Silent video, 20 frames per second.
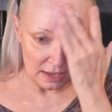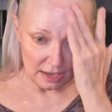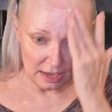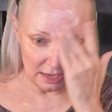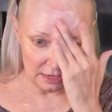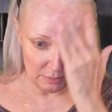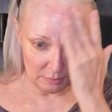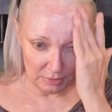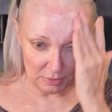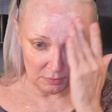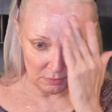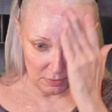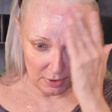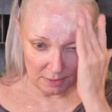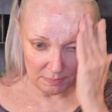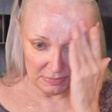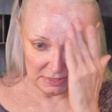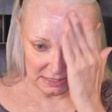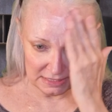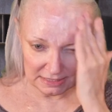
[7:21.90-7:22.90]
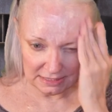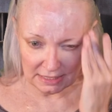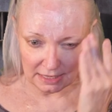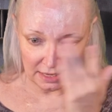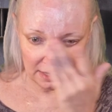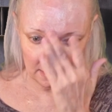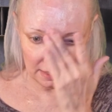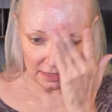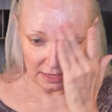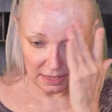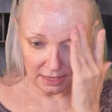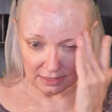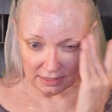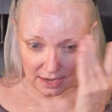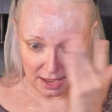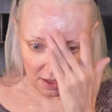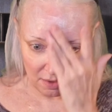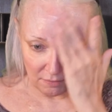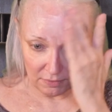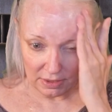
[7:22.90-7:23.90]
and I'm gonna rub this in.
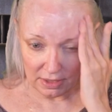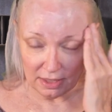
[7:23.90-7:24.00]
Now,